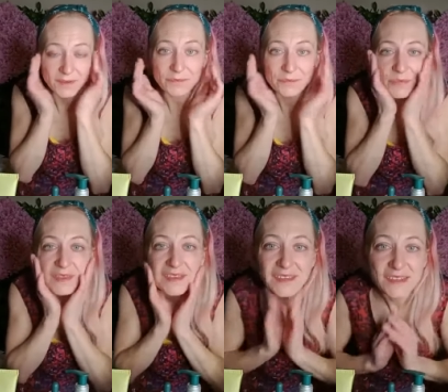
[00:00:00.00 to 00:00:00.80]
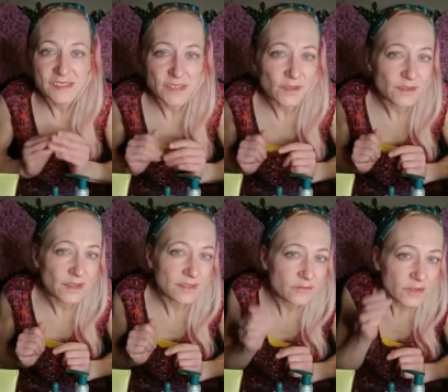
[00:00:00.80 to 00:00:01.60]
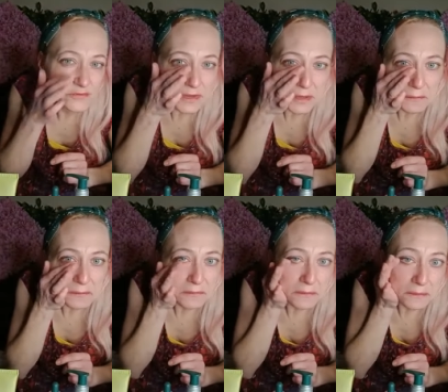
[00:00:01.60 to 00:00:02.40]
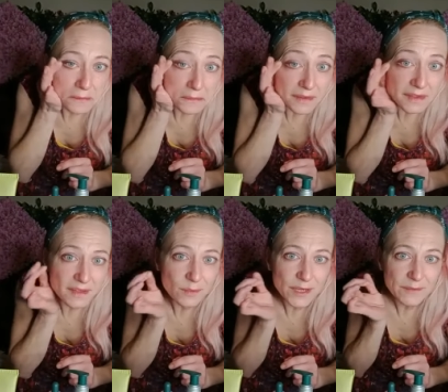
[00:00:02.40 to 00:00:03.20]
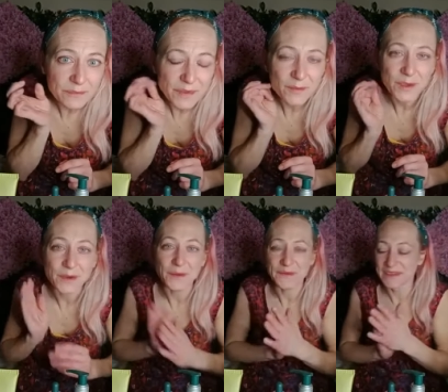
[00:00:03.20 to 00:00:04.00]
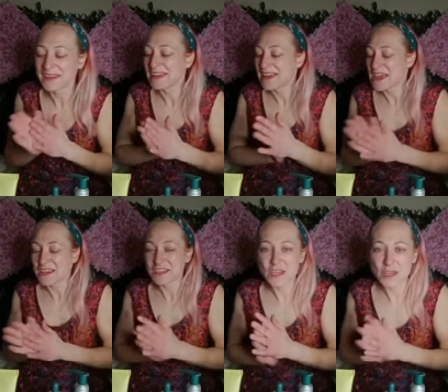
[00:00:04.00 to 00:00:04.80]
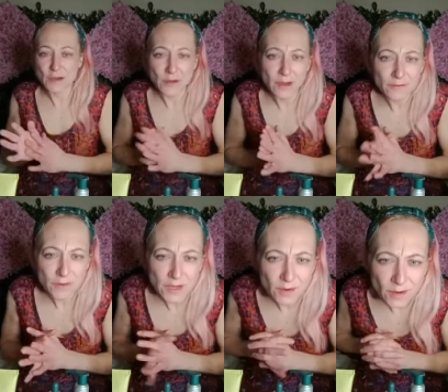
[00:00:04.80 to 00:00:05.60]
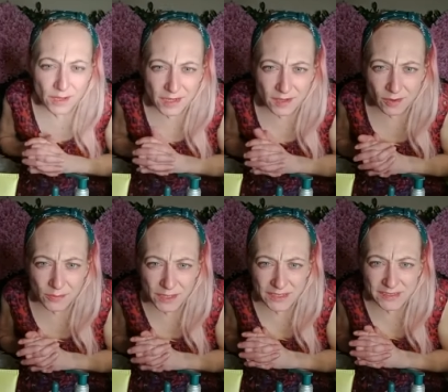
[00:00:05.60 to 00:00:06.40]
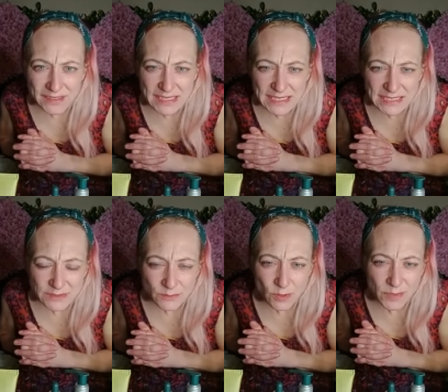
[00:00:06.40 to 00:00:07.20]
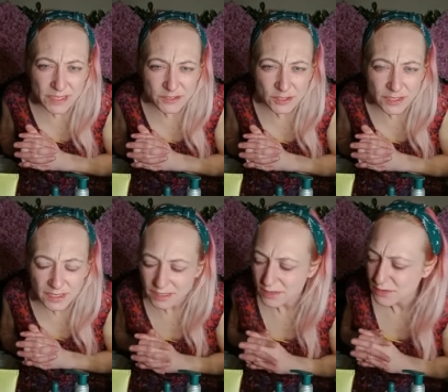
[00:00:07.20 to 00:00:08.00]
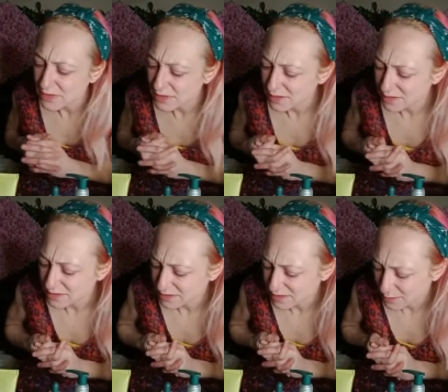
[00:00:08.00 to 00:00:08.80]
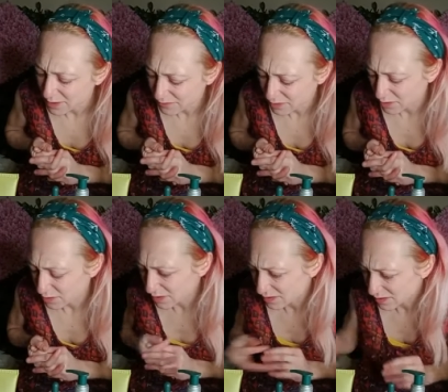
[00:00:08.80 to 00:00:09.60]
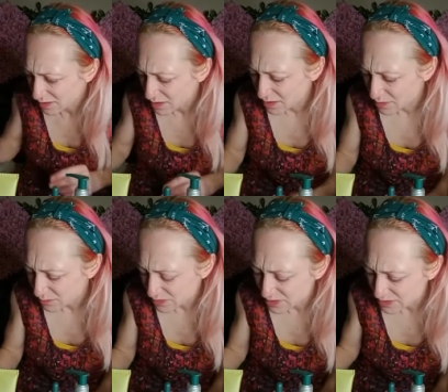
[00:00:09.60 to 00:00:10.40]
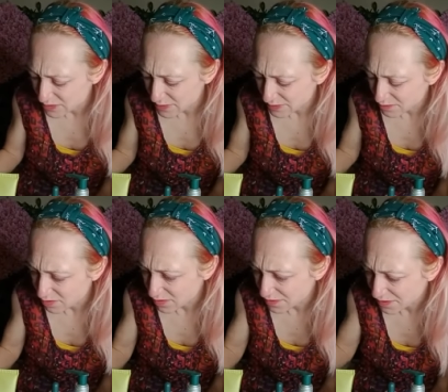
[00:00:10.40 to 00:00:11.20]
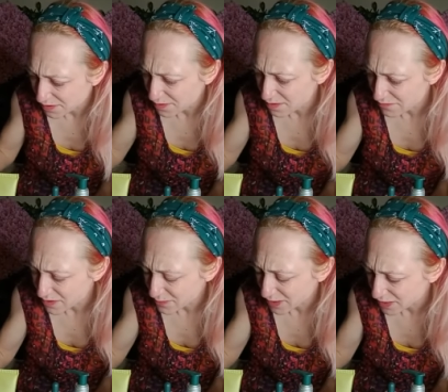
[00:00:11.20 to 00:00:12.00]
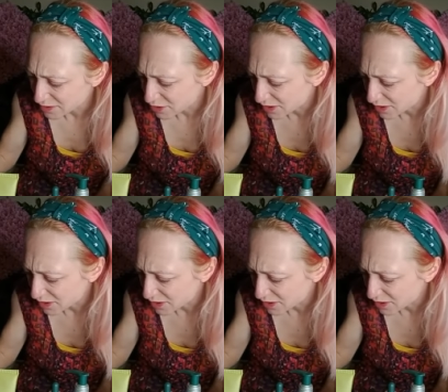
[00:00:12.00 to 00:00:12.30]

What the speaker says: go. So nice fresh faced, a little bit, there we go. So have we got any comments? What mask should I use, guys? Let me have a look. Well, seeing as I ain't got a lot of Himalayan